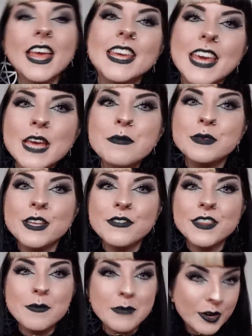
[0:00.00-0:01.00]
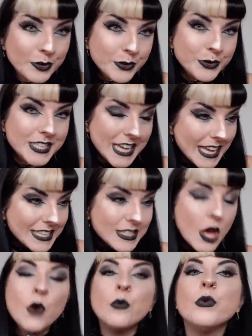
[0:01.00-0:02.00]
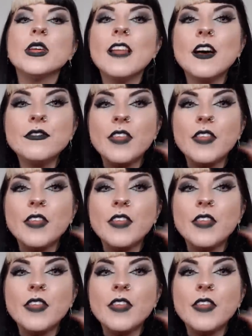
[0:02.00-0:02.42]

Keep living the metalcore days. We love